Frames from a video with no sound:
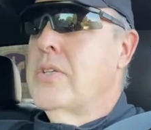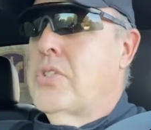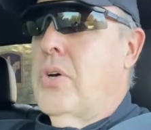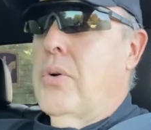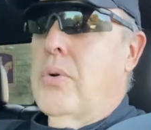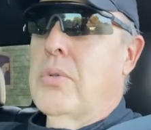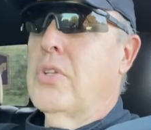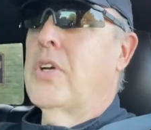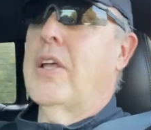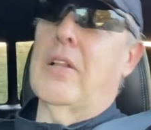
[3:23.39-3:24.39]
So
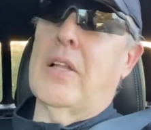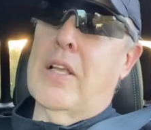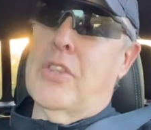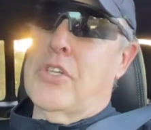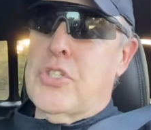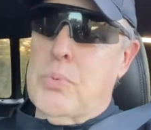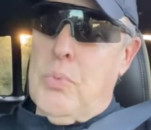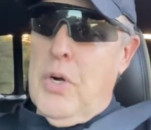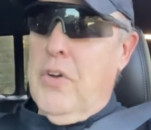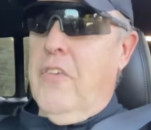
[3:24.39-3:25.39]
look at it like this
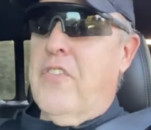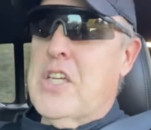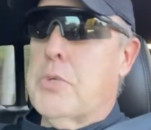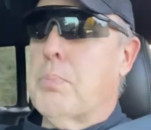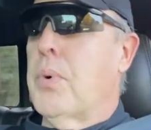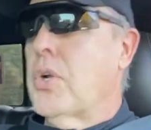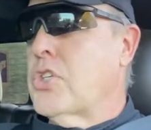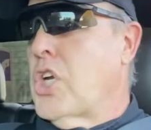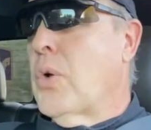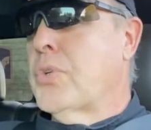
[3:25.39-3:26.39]
wear your
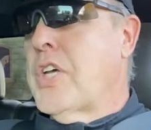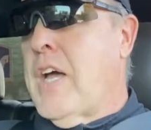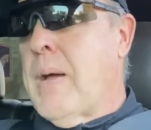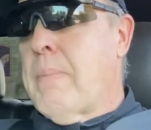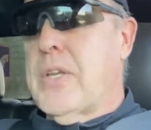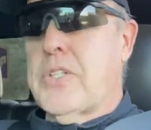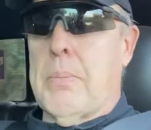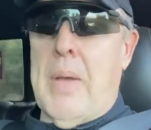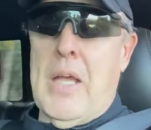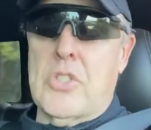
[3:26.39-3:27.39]
Facebook jail time as
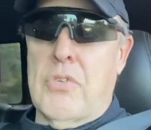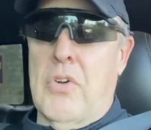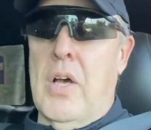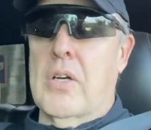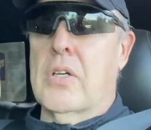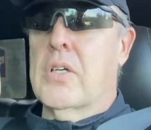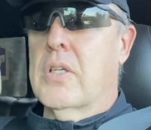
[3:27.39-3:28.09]
a badge of honor